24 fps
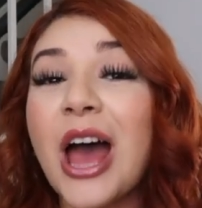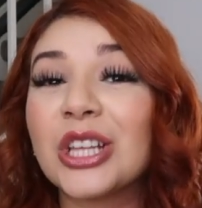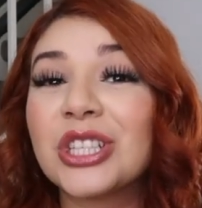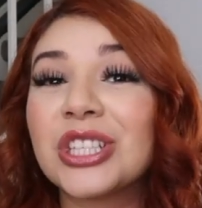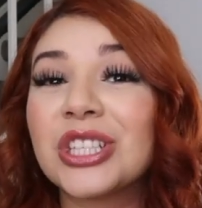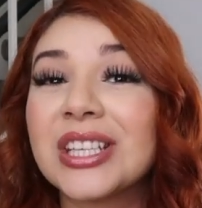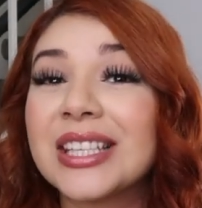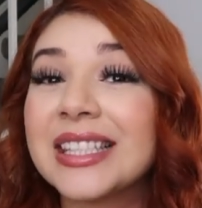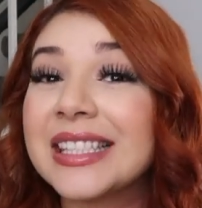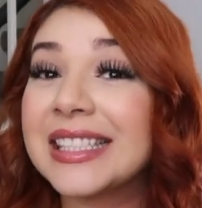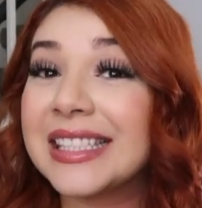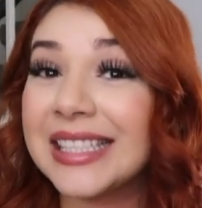
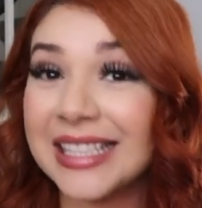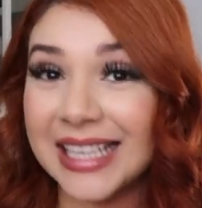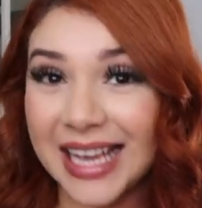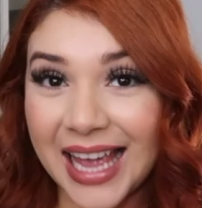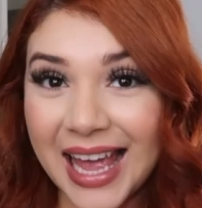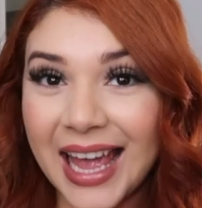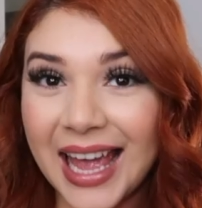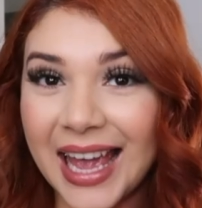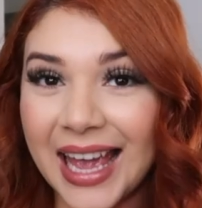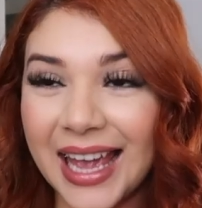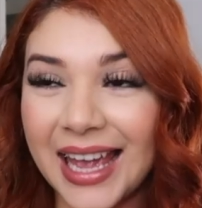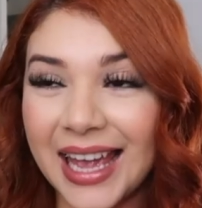
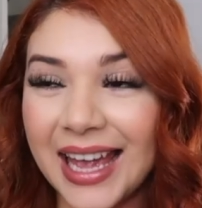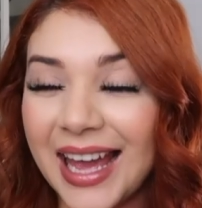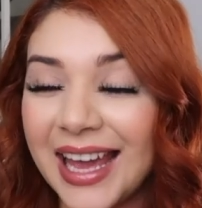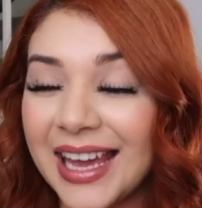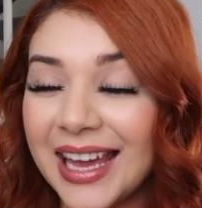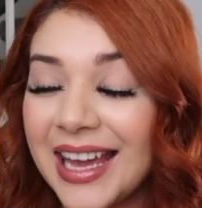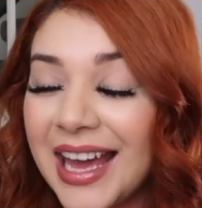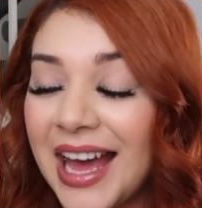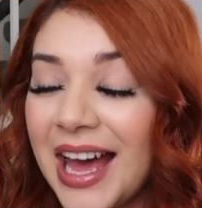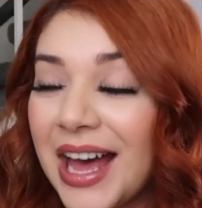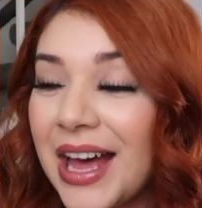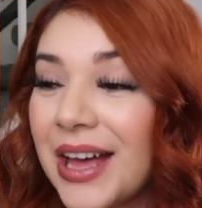Today I
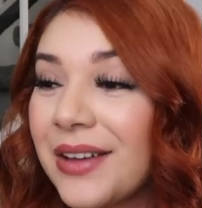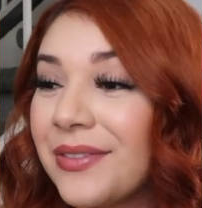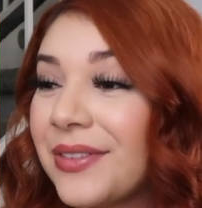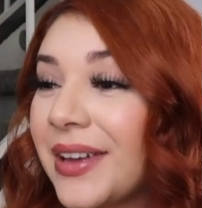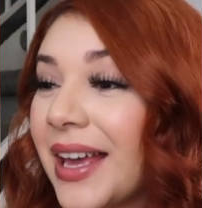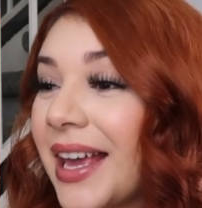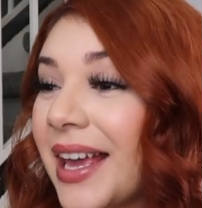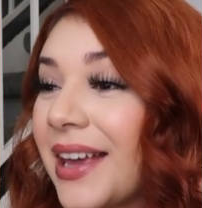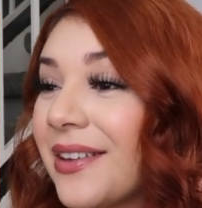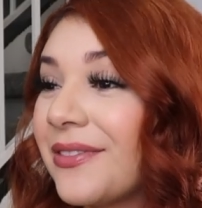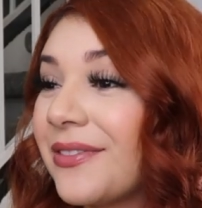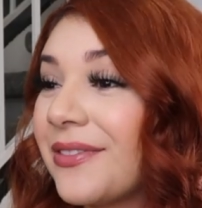have
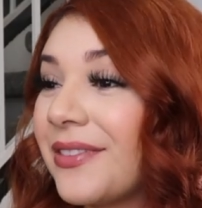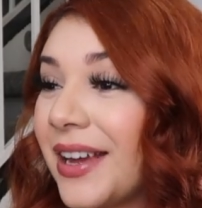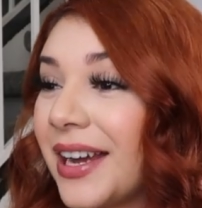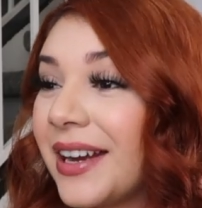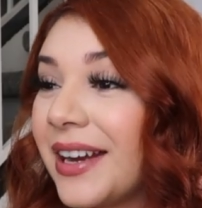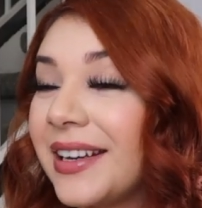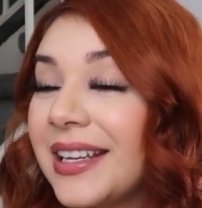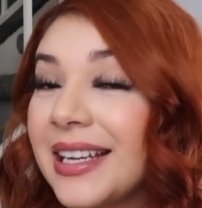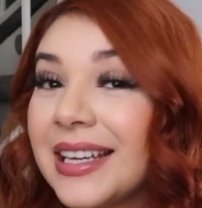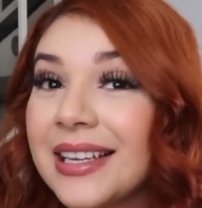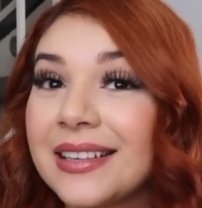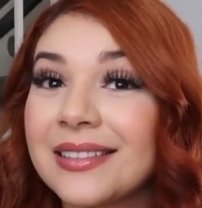a
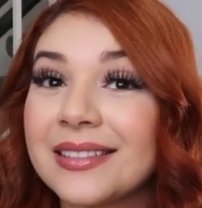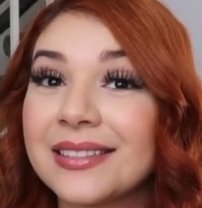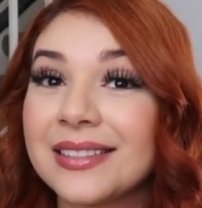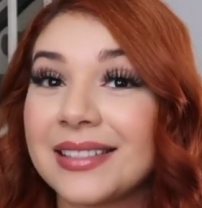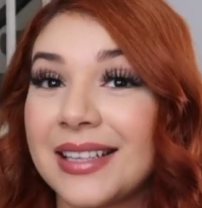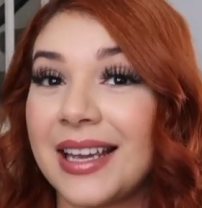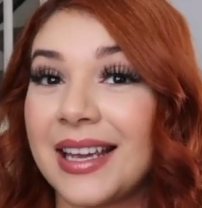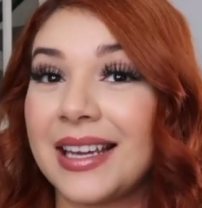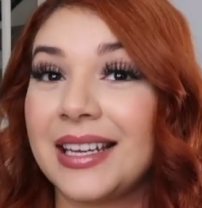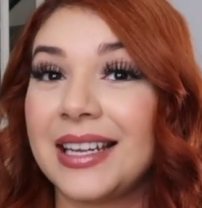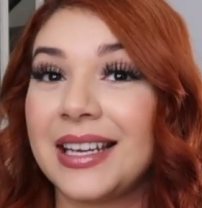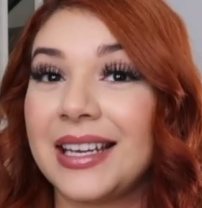very
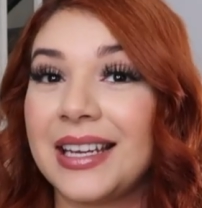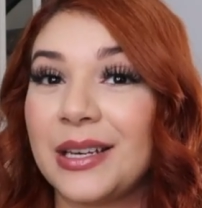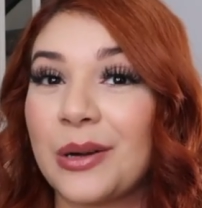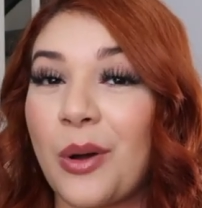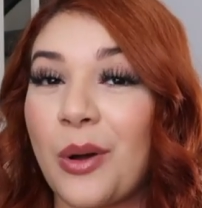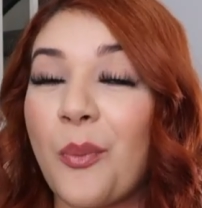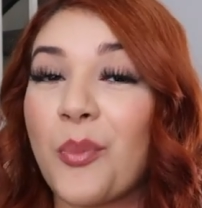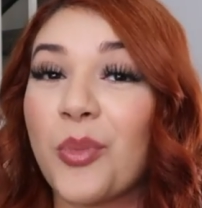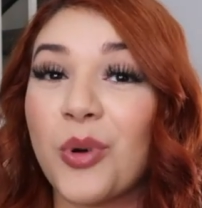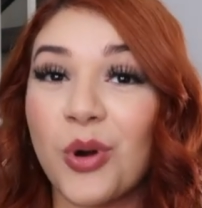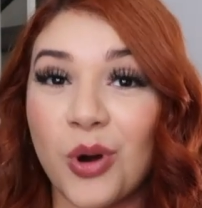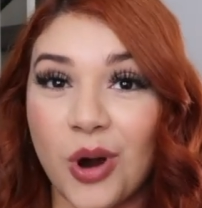exciting
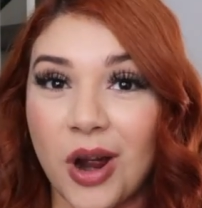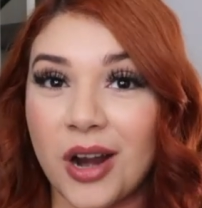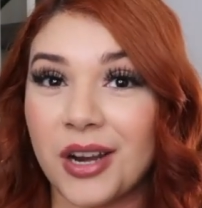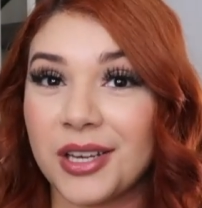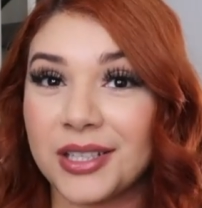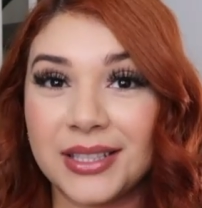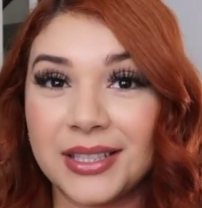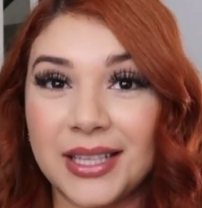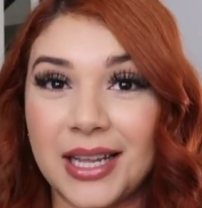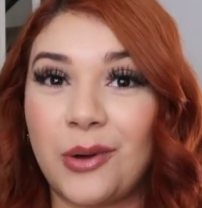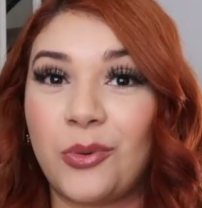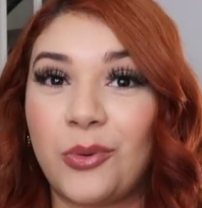
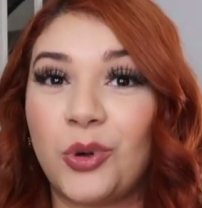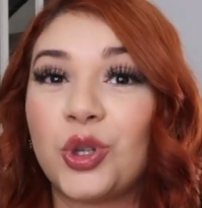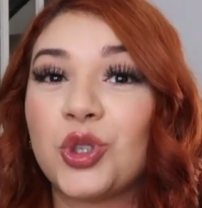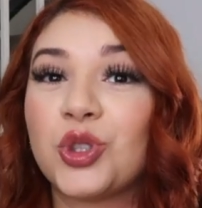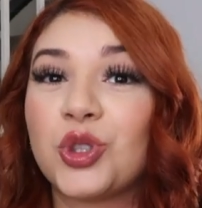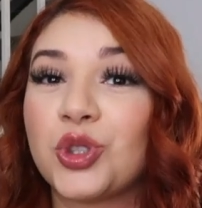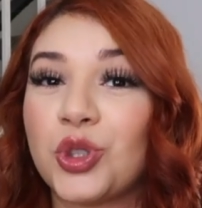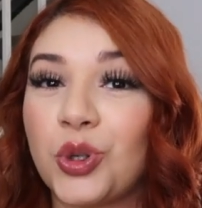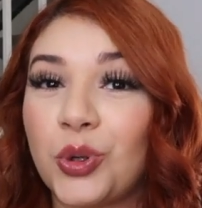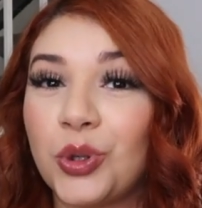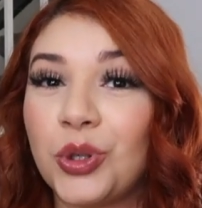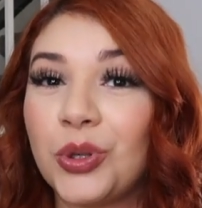product that I want to
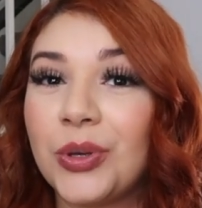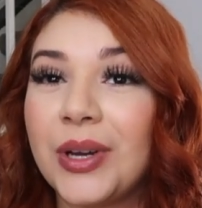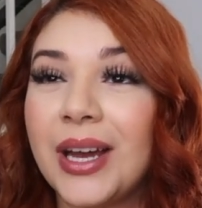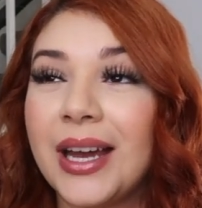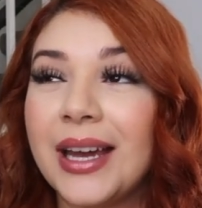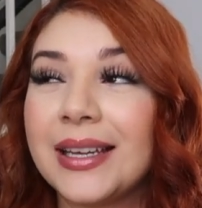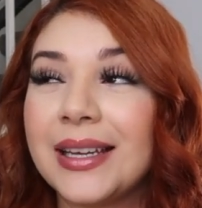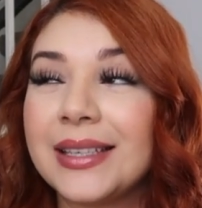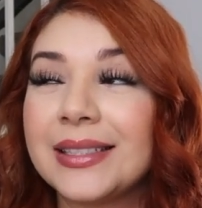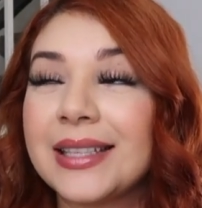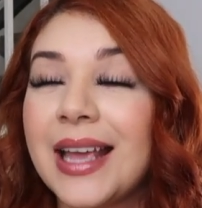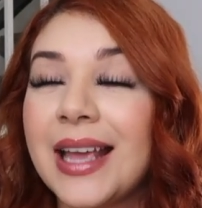show you
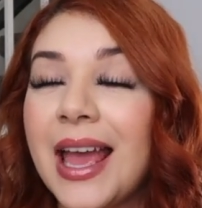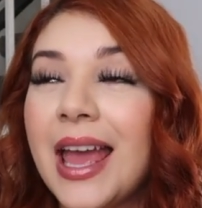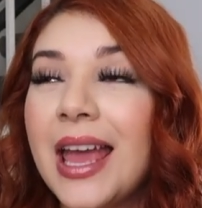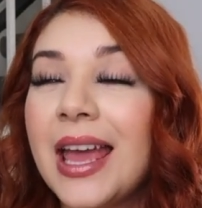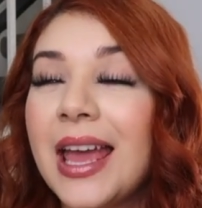guys.